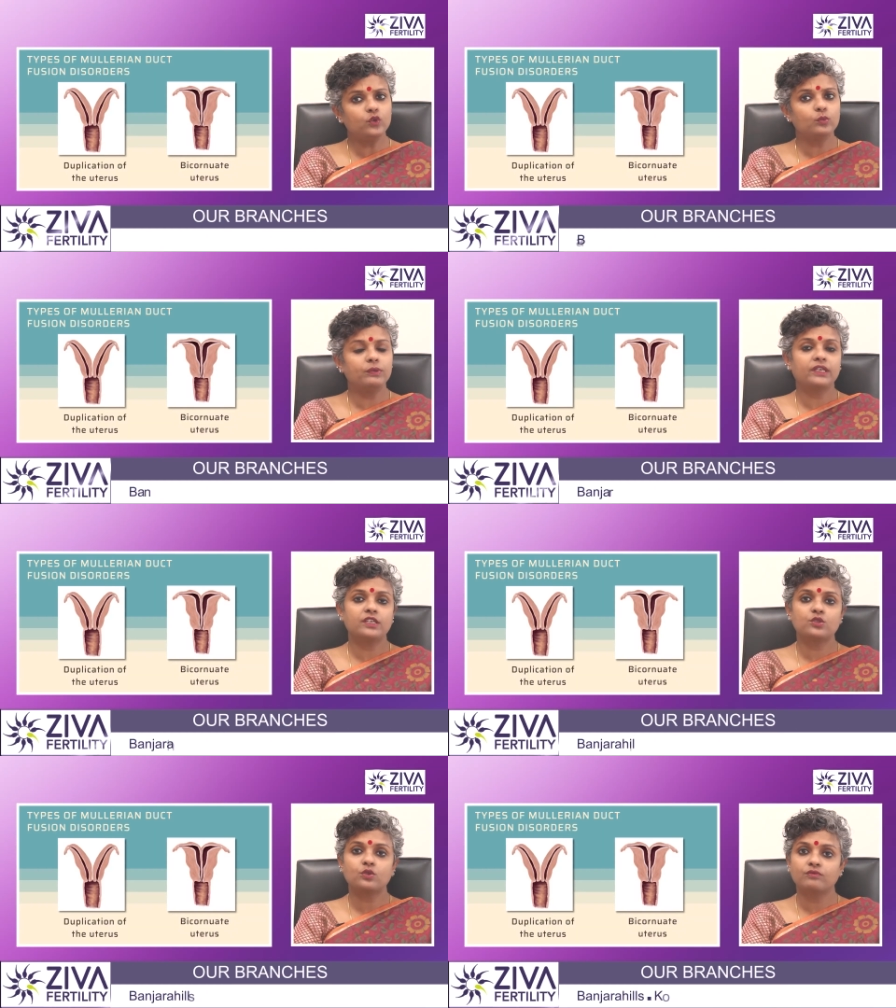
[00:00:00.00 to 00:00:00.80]

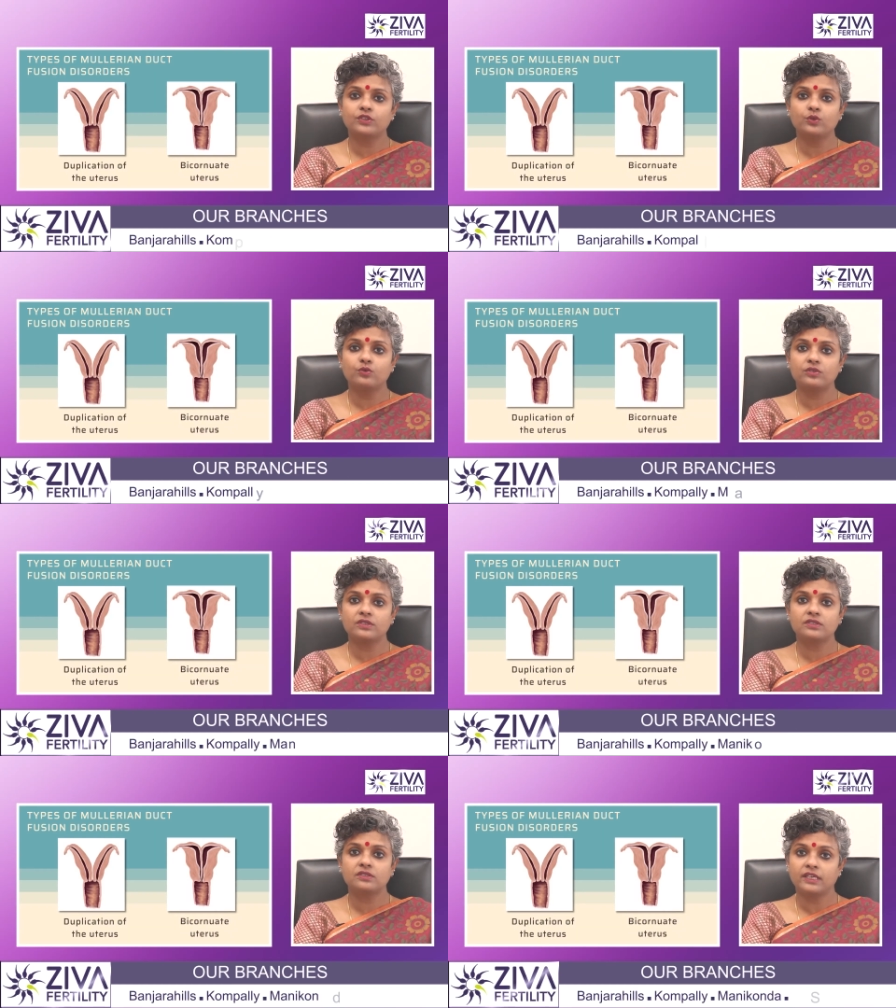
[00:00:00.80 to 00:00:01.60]
duplication of the
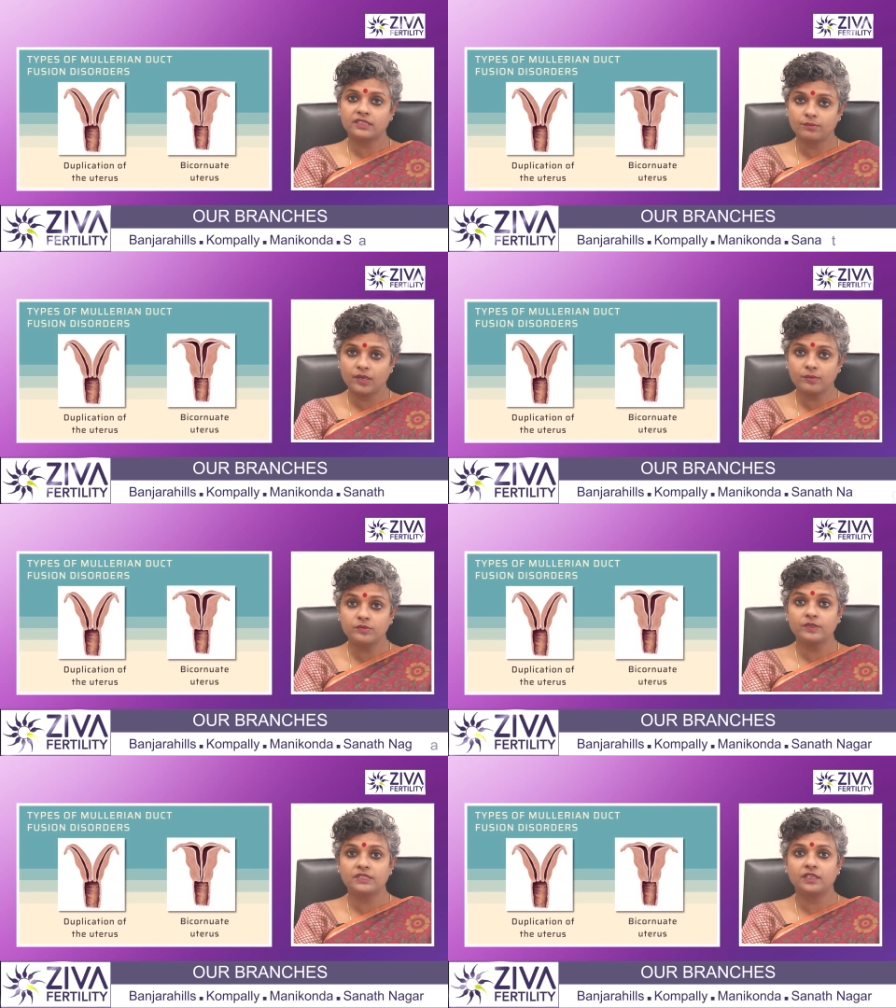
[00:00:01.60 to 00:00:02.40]
uterus can
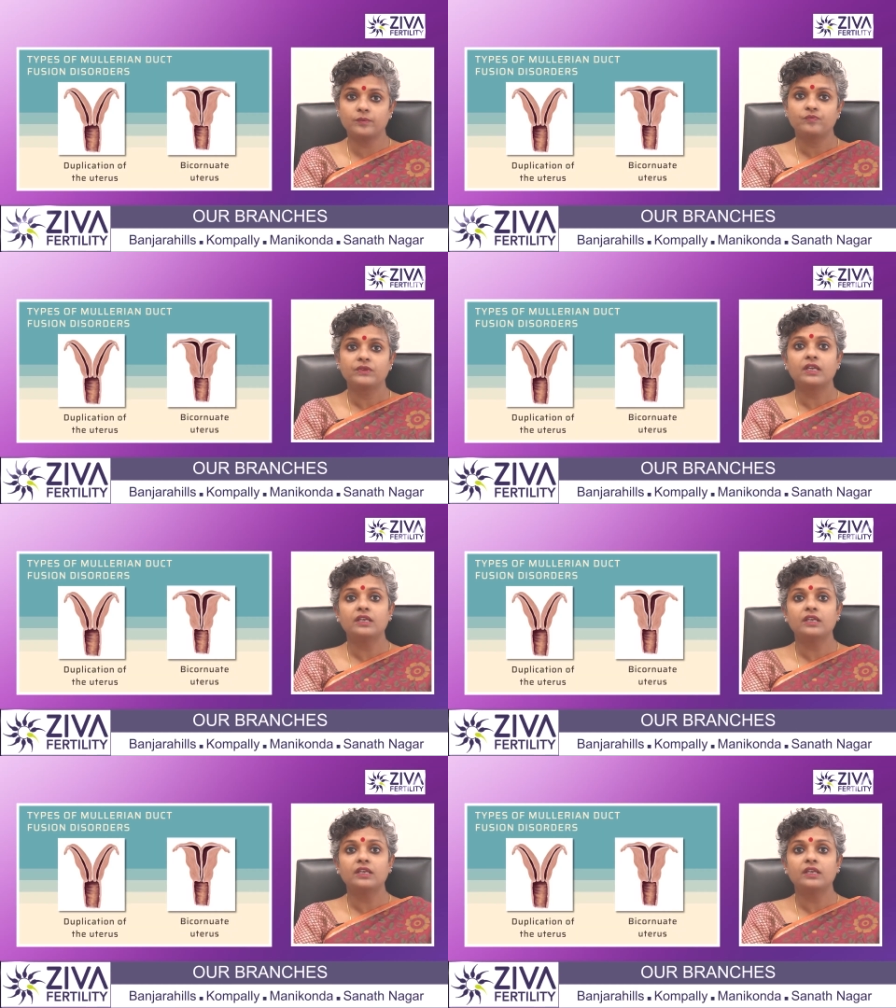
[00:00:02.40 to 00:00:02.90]
sometimes be seen.